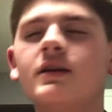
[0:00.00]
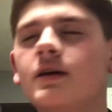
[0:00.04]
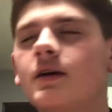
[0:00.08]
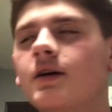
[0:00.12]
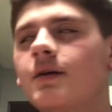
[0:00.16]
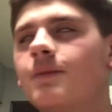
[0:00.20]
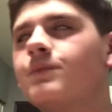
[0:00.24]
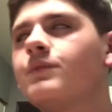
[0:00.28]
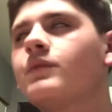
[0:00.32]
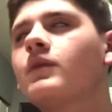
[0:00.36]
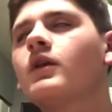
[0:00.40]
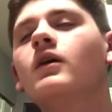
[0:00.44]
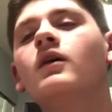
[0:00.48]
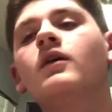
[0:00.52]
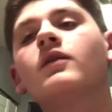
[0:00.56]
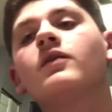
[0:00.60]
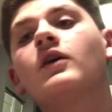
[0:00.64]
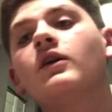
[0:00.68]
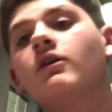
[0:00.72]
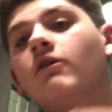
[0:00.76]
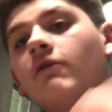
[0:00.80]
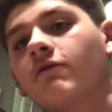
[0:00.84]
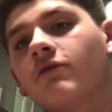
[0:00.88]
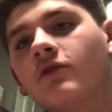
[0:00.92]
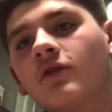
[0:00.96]

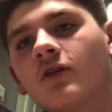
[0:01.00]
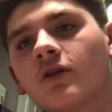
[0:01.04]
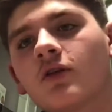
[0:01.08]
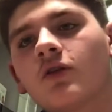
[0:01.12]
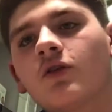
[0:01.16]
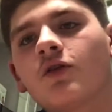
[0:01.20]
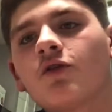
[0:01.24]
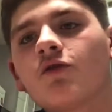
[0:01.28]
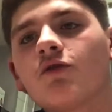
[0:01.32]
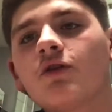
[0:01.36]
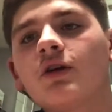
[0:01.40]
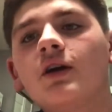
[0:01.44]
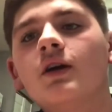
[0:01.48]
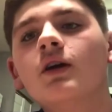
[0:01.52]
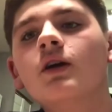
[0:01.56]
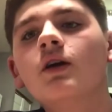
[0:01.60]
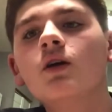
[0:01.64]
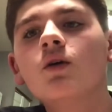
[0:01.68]
Then you have season 3,